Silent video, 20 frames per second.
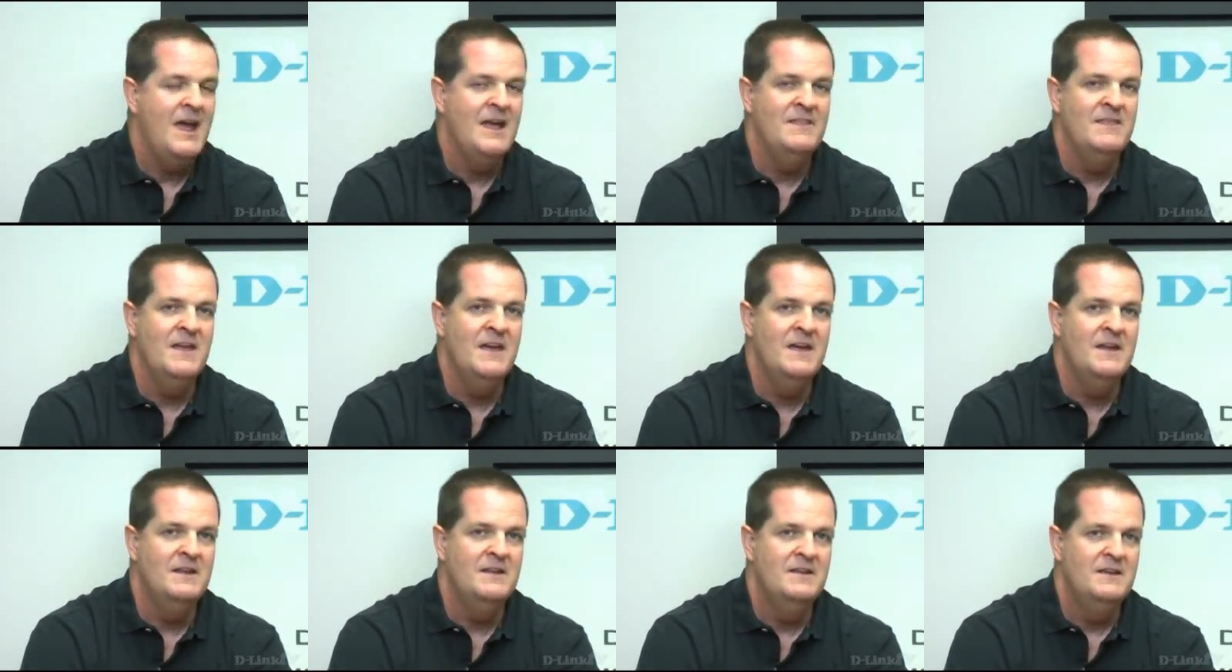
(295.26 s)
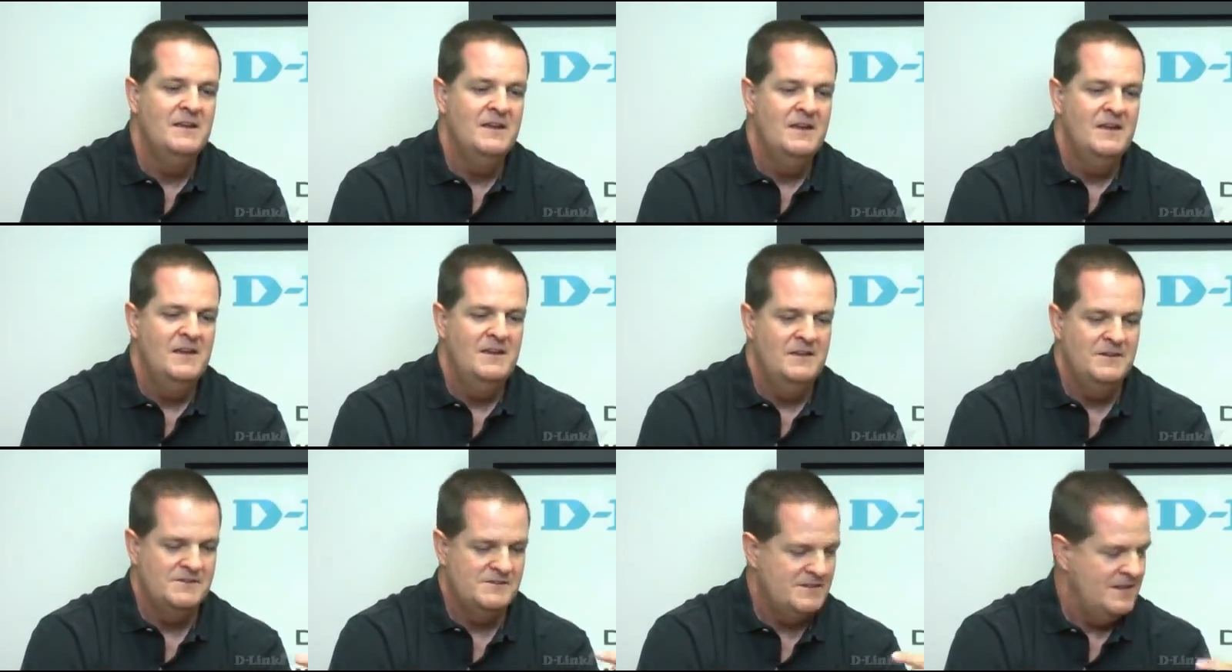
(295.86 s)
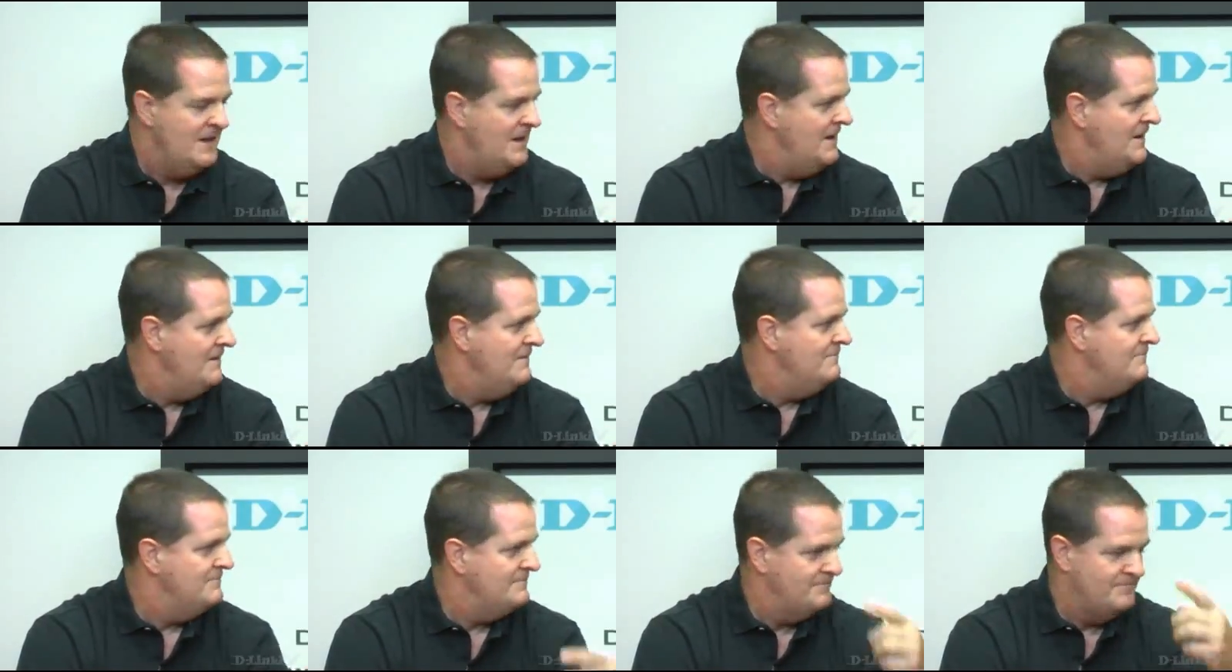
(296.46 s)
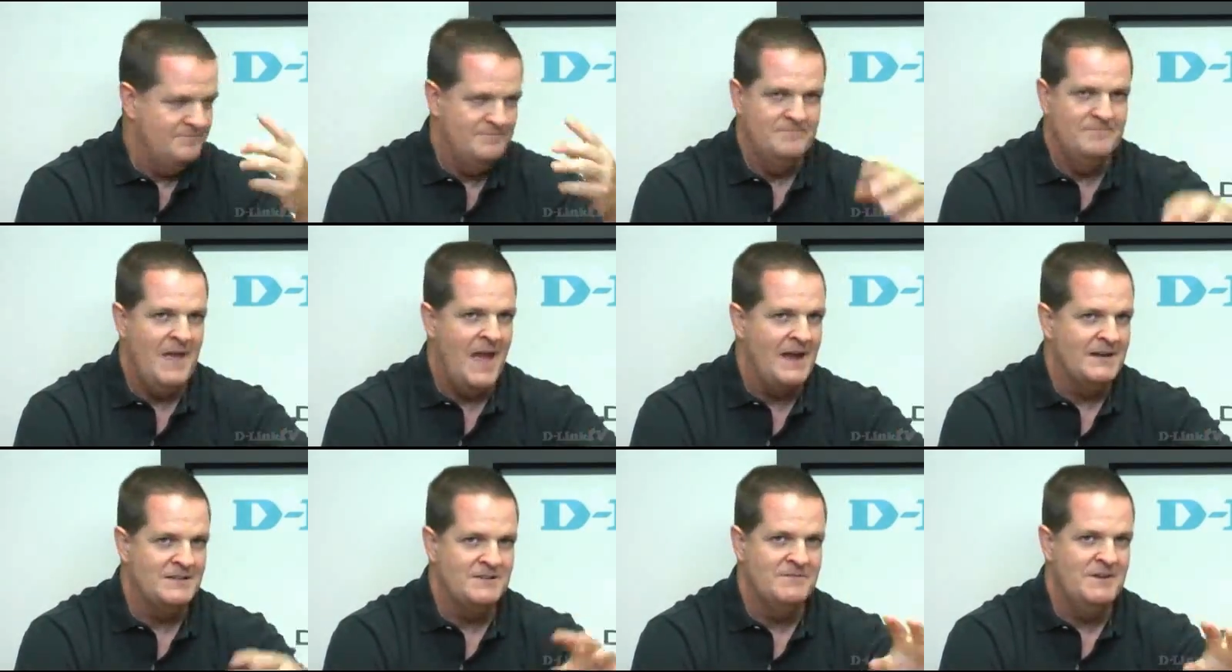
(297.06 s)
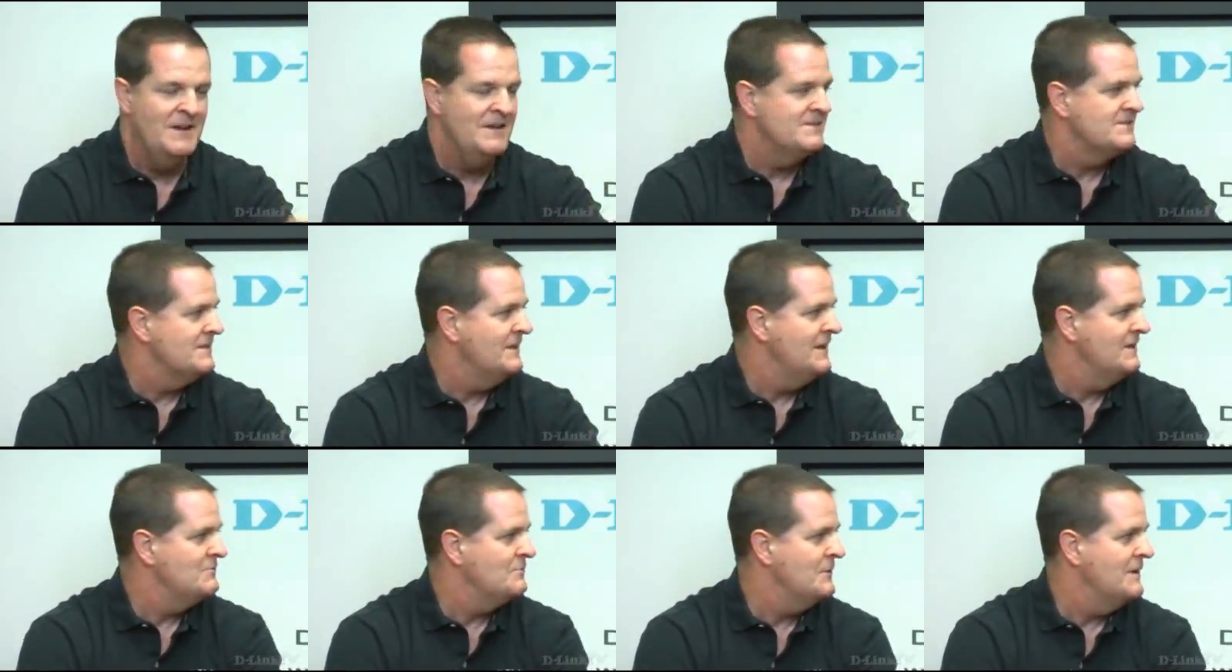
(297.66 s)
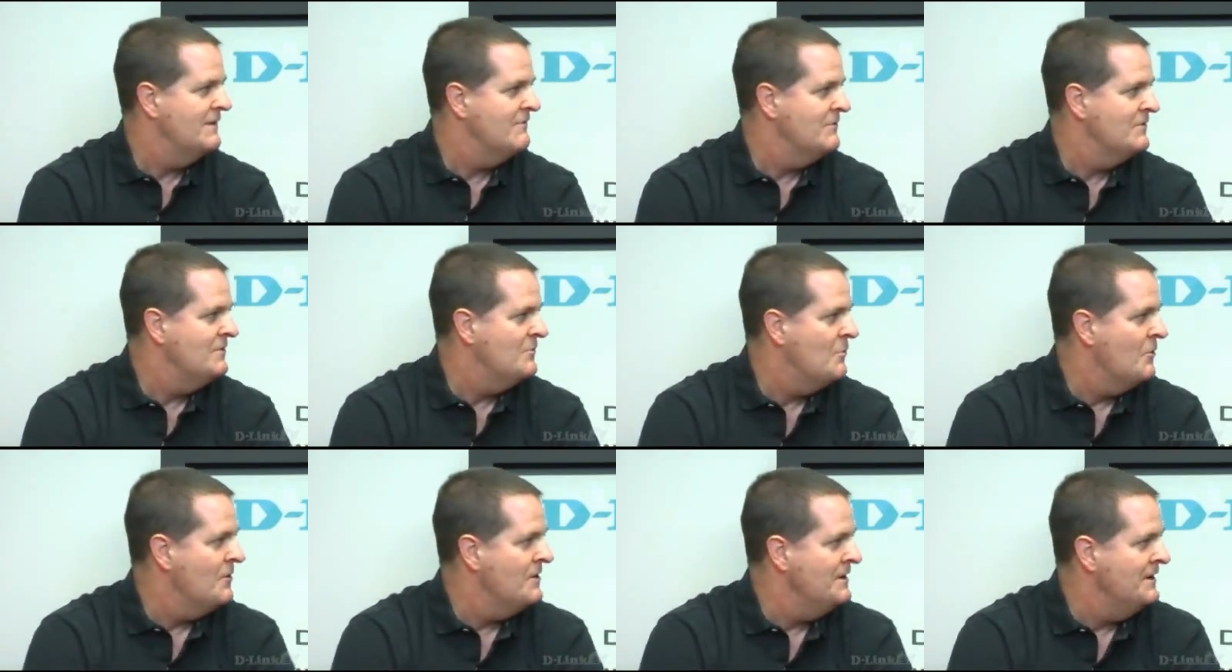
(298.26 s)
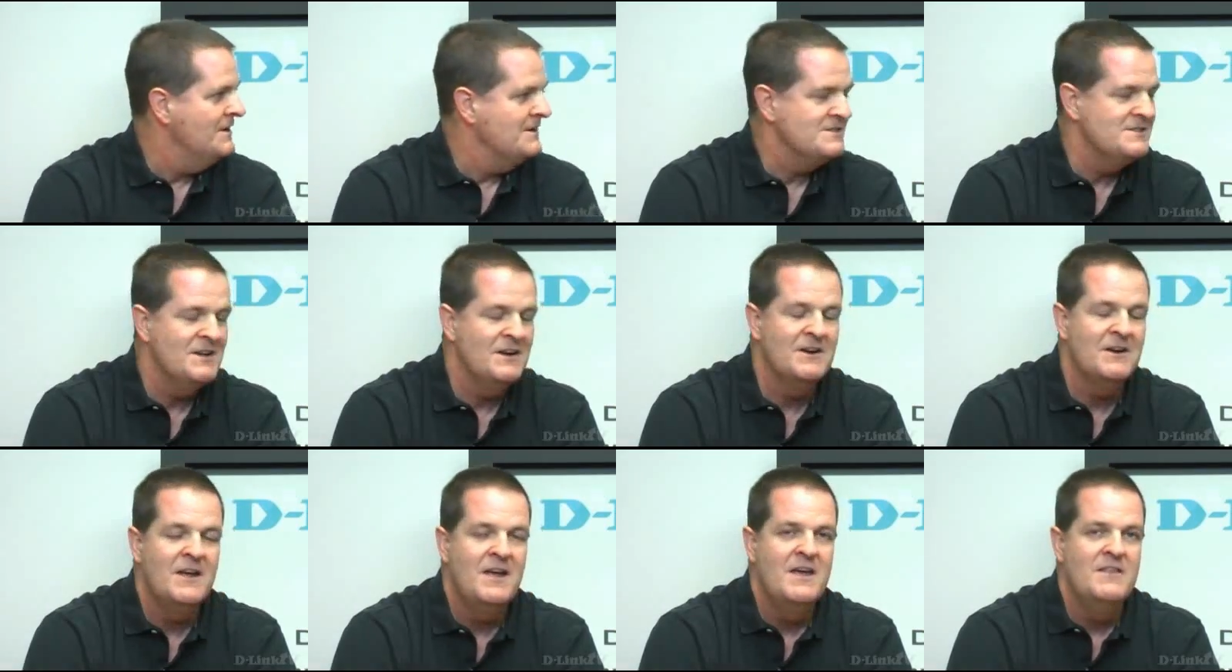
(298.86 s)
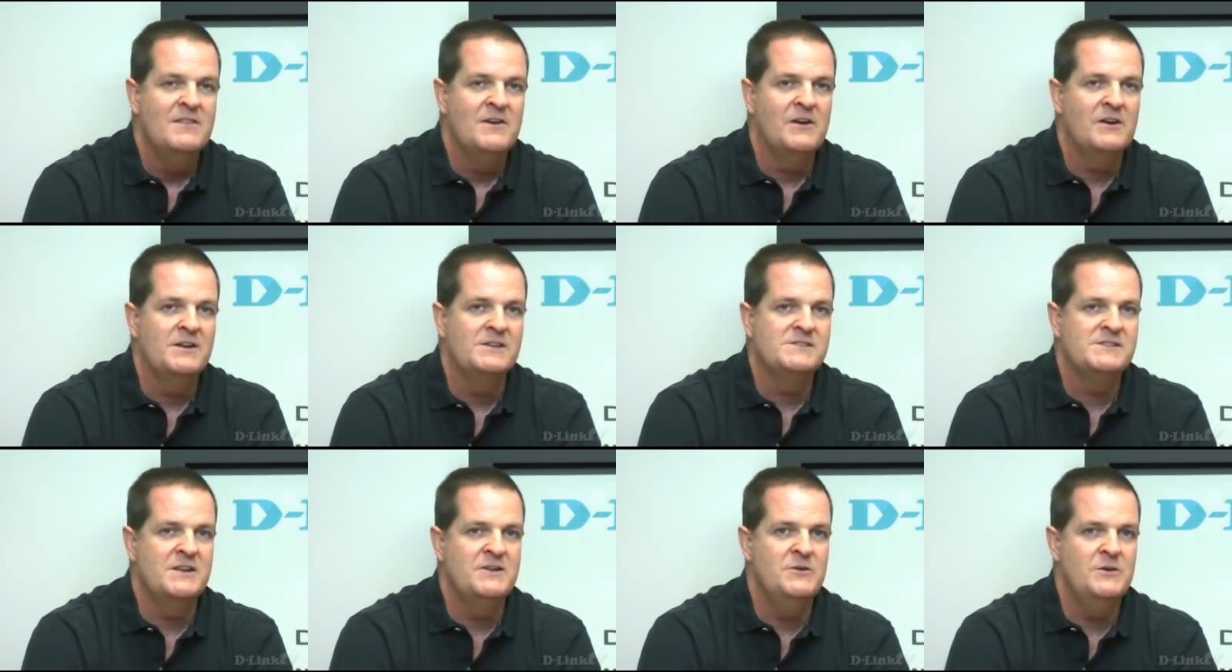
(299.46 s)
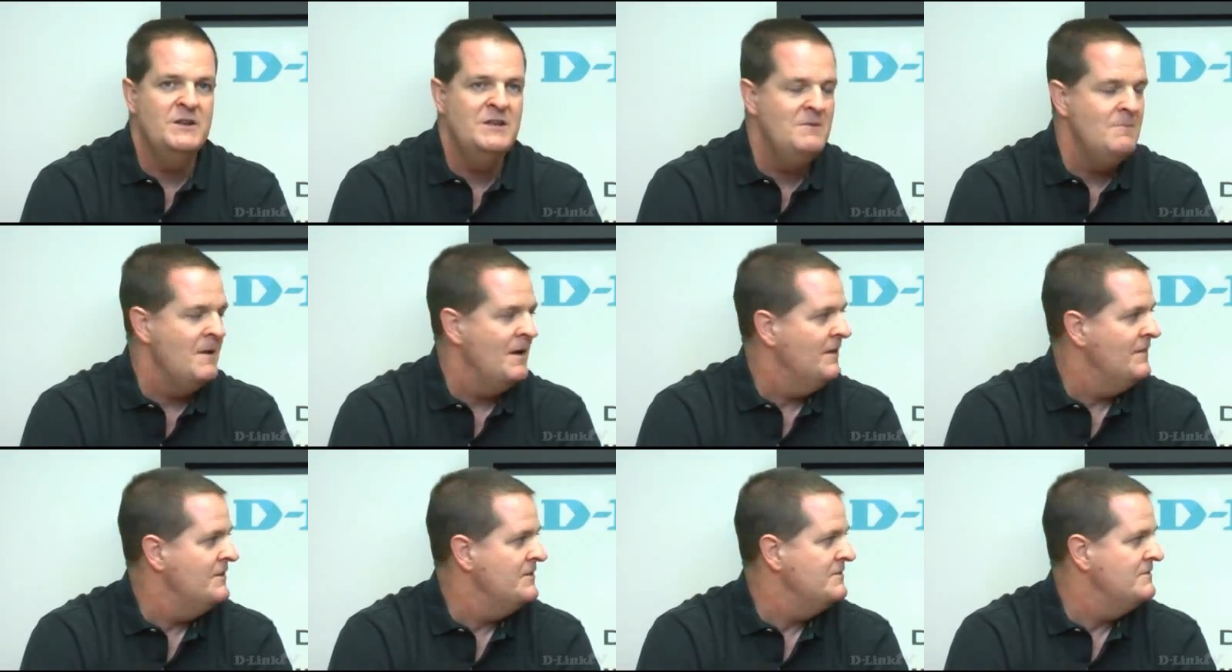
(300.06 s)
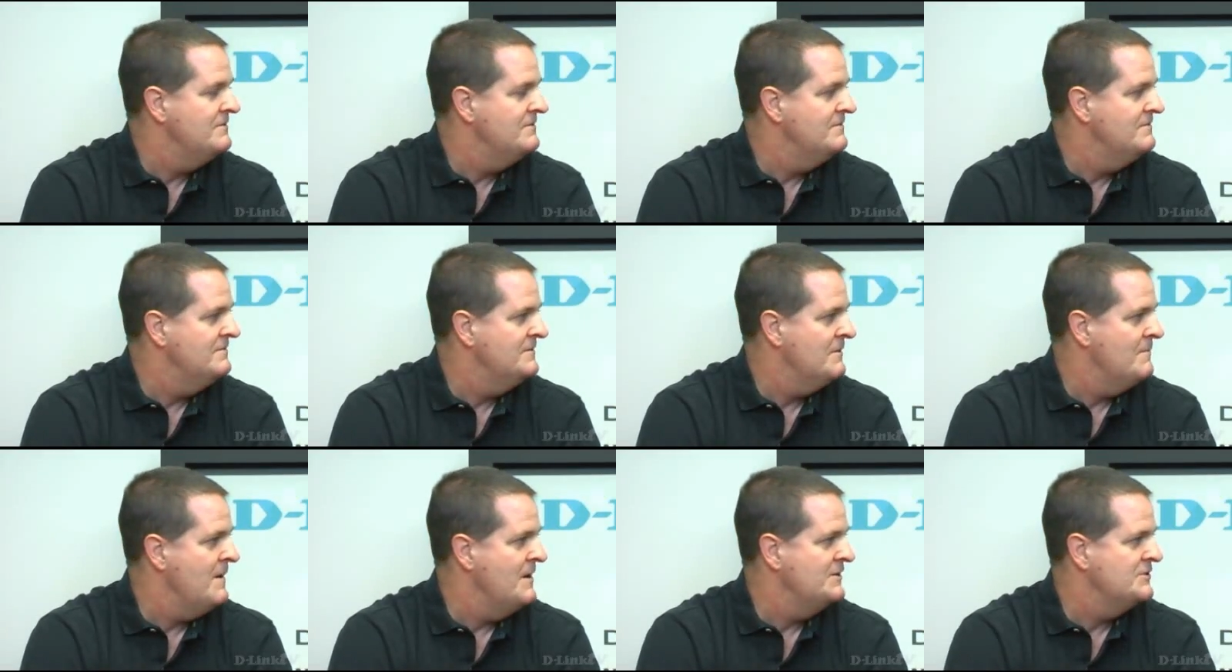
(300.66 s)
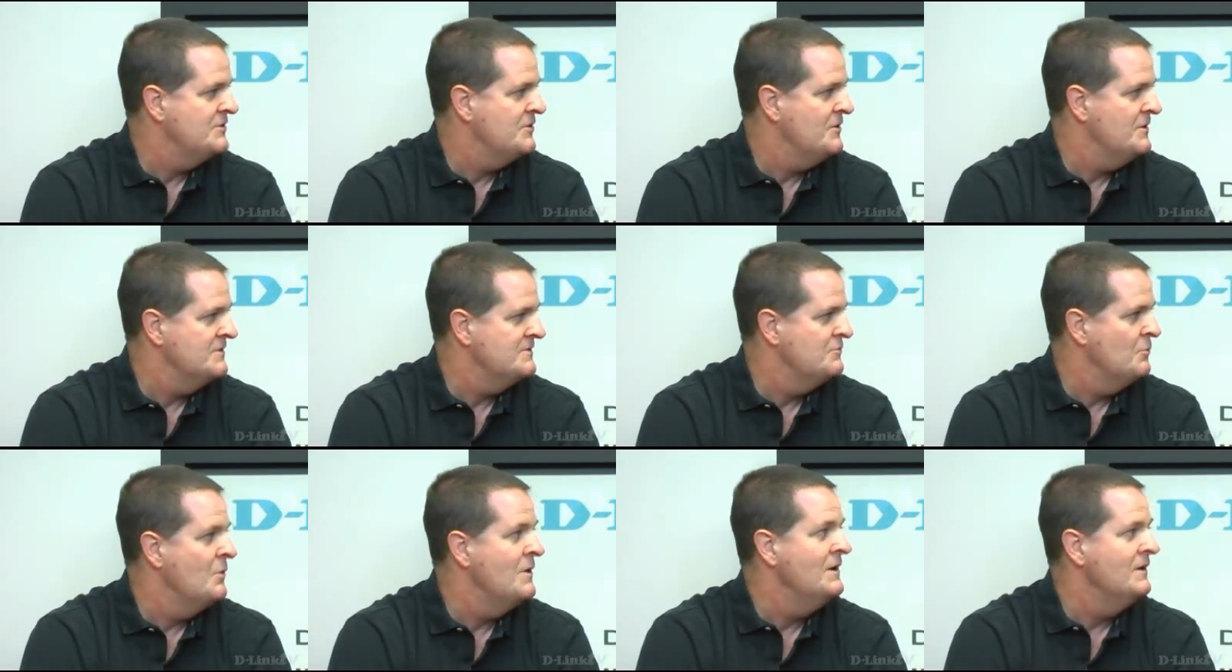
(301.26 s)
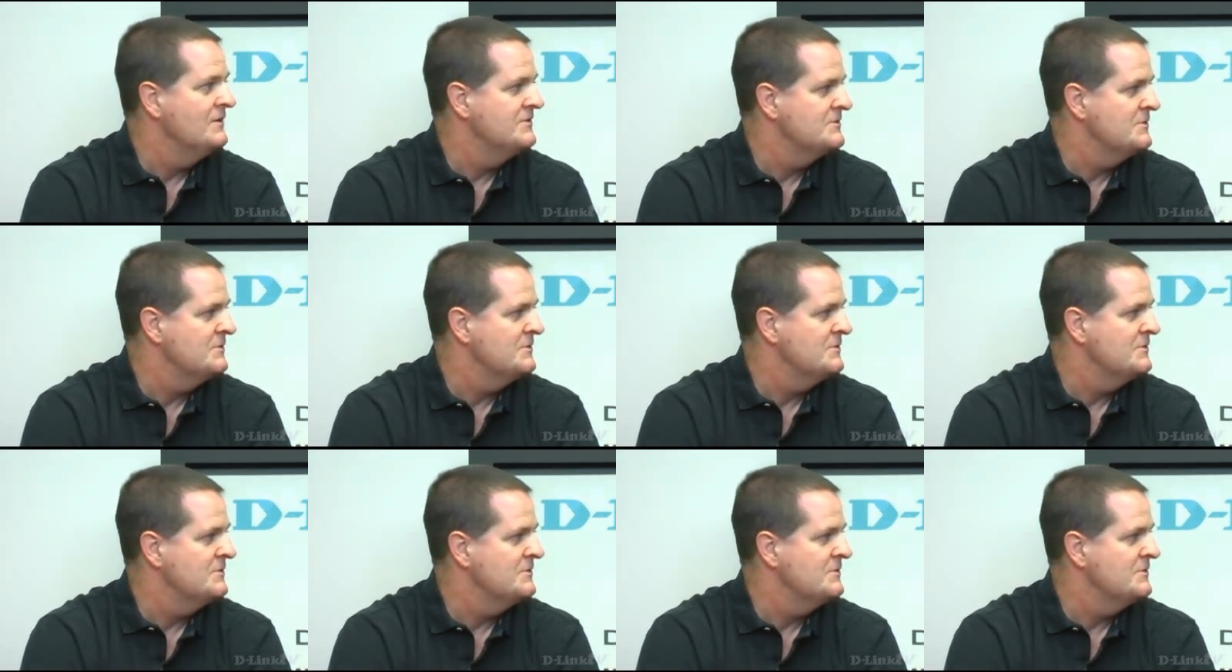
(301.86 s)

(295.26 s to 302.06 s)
then you say activate, select, whatever the wording is there, they're going to send you an email that to make sure it's real.